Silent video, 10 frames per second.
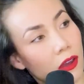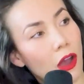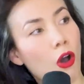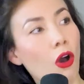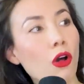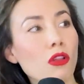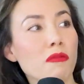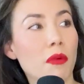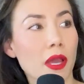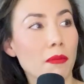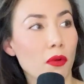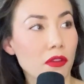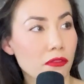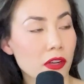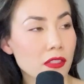all of my
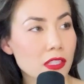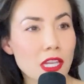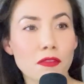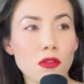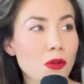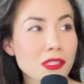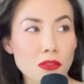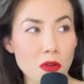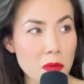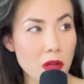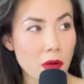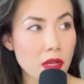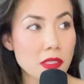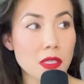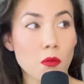boyfriends, even the ones that drove me
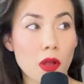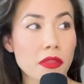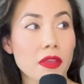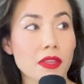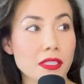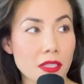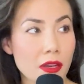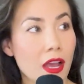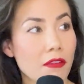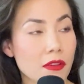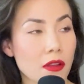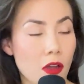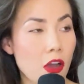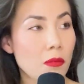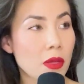crazy, one thing they did have in
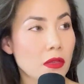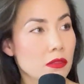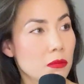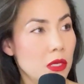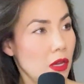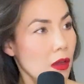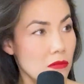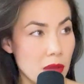common to become my